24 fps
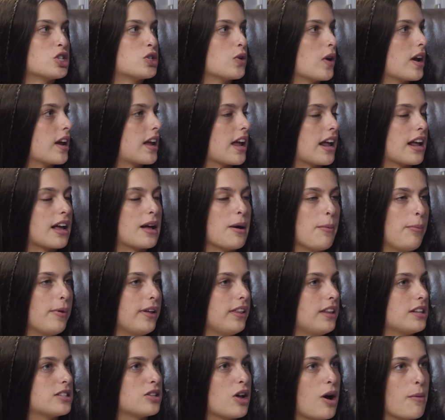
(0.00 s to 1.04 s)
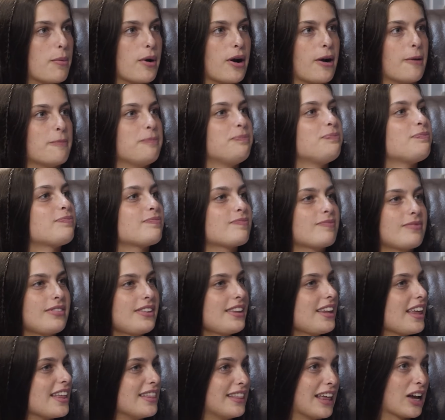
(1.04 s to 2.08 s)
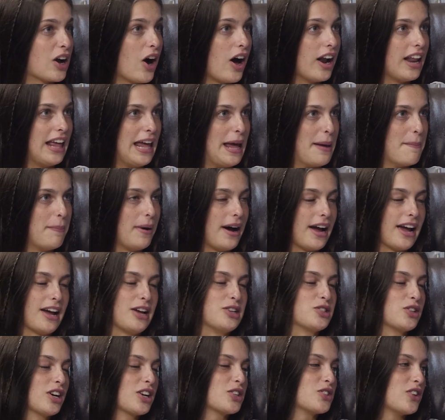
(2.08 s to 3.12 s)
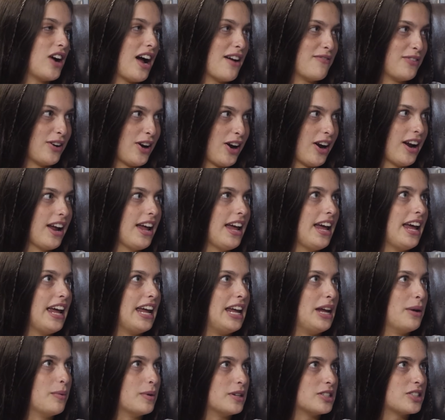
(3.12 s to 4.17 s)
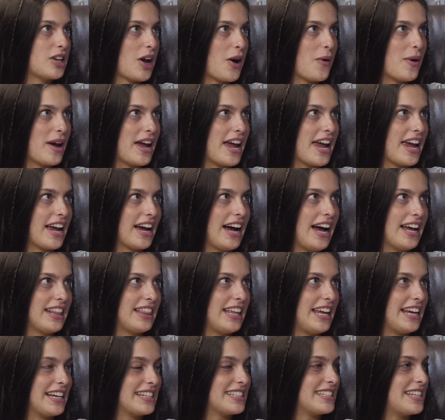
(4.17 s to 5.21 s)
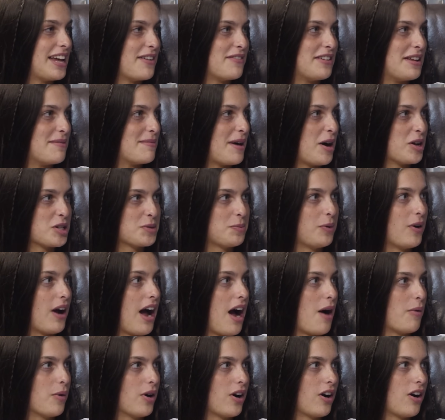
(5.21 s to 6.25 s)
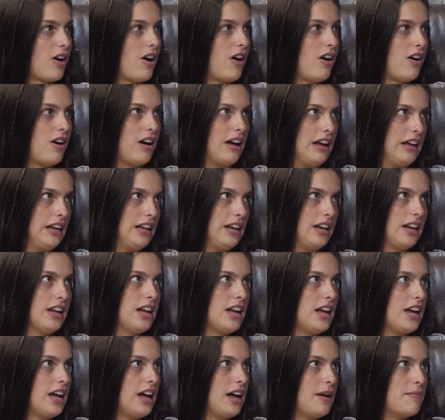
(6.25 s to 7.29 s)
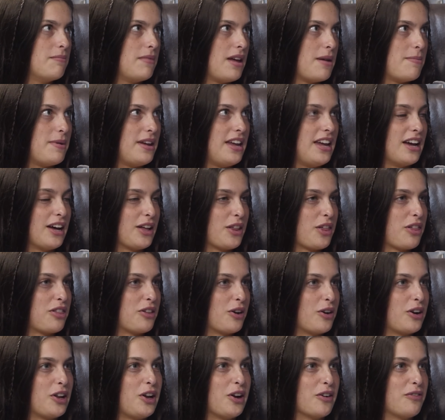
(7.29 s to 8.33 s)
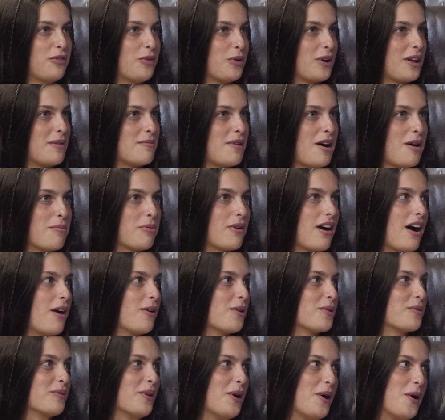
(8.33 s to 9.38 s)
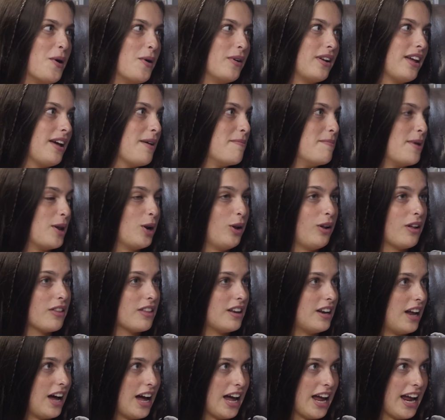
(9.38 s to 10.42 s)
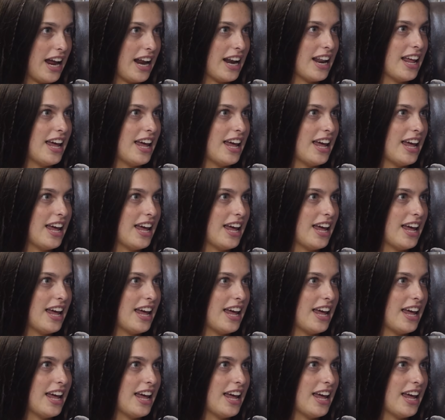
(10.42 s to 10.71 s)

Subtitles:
drinking, completely sober. They got hit by a drunk driver. He was going, I think, 70 miles per hour on maybe a 30 or 40 mile per hour road, middle of the night.